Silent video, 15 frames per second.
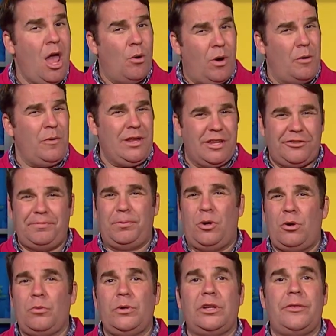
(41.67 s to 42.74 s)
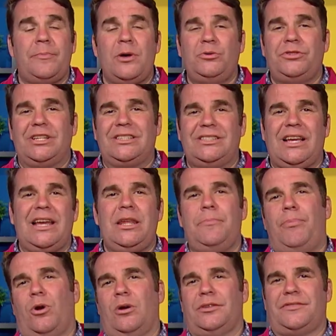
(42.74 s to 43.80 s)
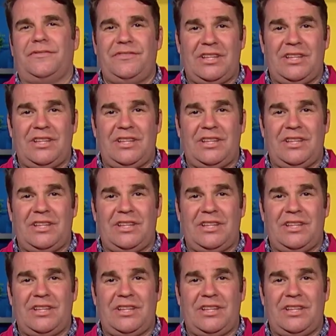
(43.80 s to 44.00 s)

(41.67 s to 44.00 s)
while we explore one of the most exciting parts of